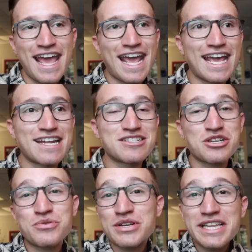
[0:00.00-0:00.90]
and
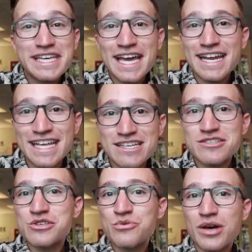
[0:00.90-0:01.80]
to really get
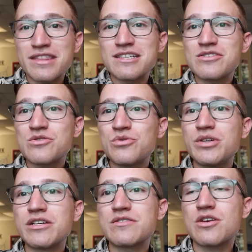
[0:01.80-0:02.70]
into what this school
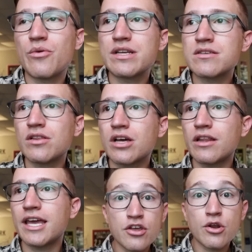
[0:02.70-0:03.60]
year is going to look
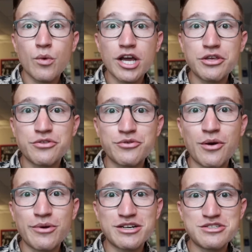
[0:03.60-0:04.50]
like. Thought I'd walk you through
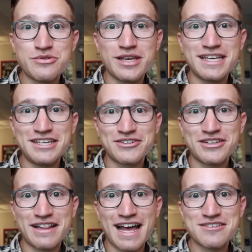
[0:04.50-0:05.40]
what we are doing here in
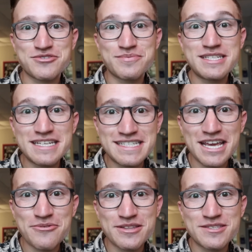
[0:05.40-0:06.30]
the classroom today with